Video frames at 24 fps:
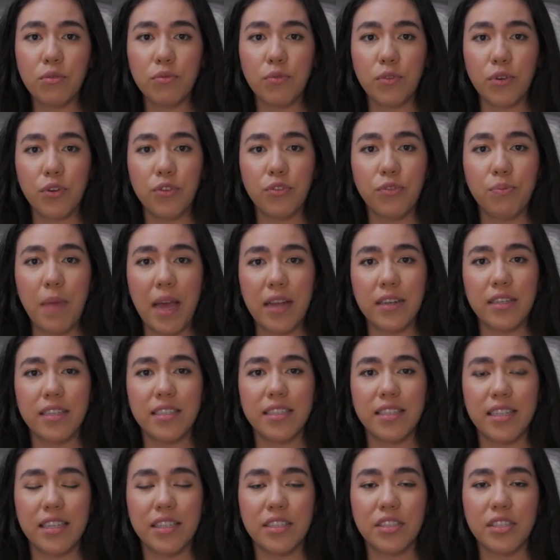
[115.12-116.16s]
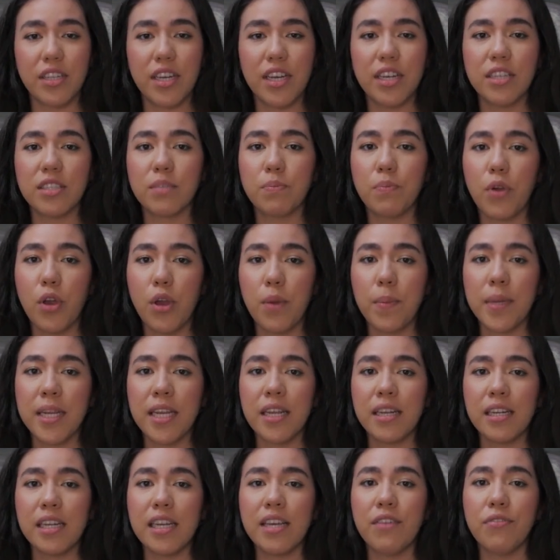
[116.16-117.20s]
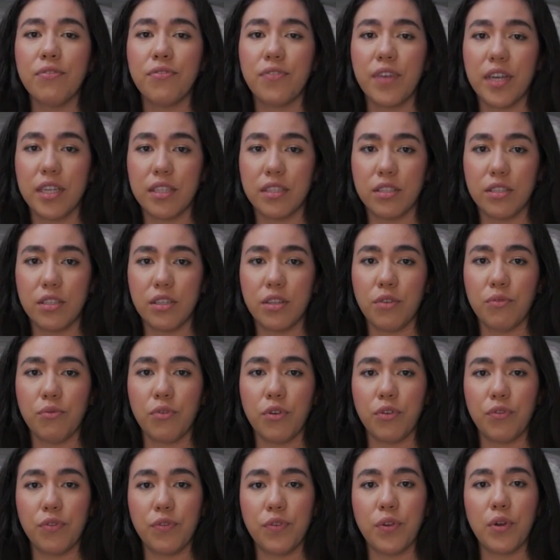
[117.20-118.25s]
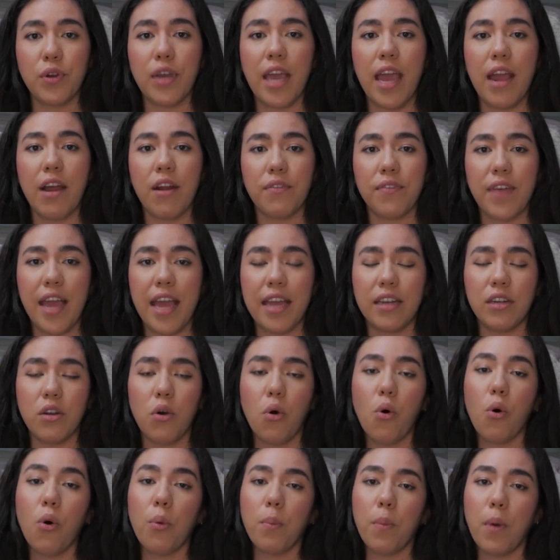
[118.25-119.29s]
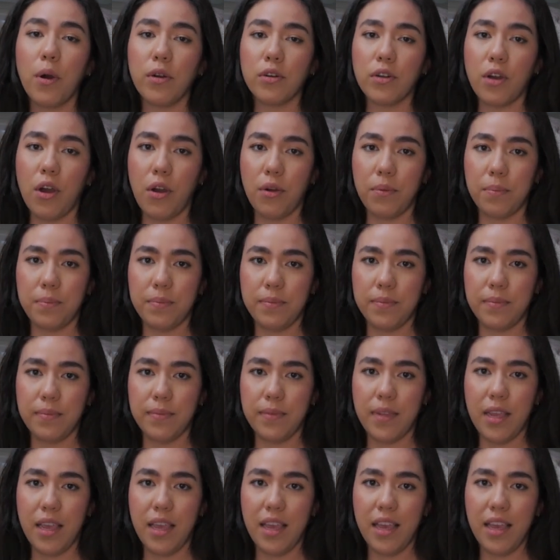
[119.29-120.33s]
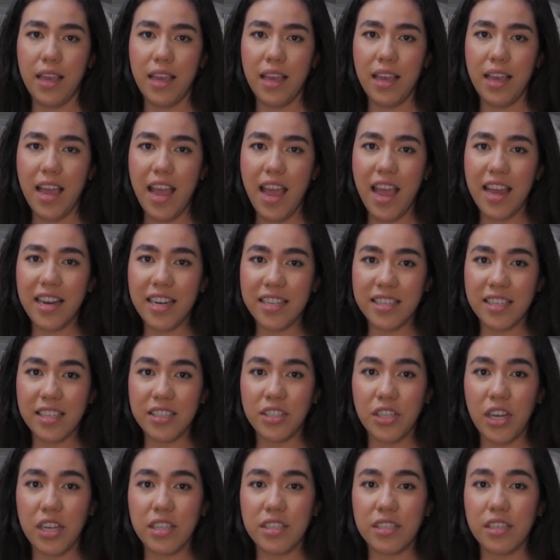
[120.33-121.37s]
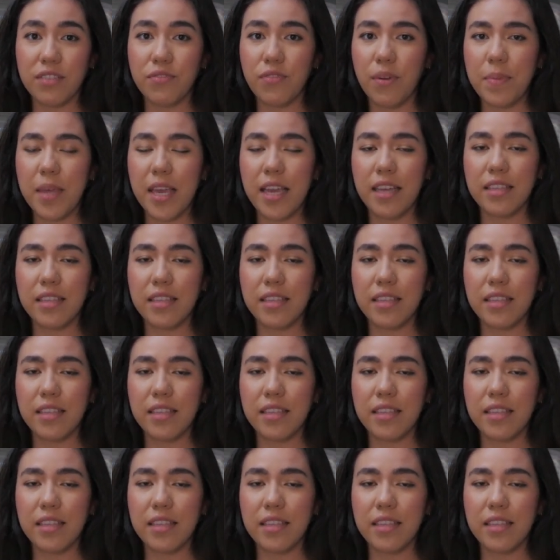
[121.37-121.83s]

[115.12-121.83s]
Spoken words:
roof mounted dish is permanently fixed to the roof of your caravan or motorhome. It is adjusted from the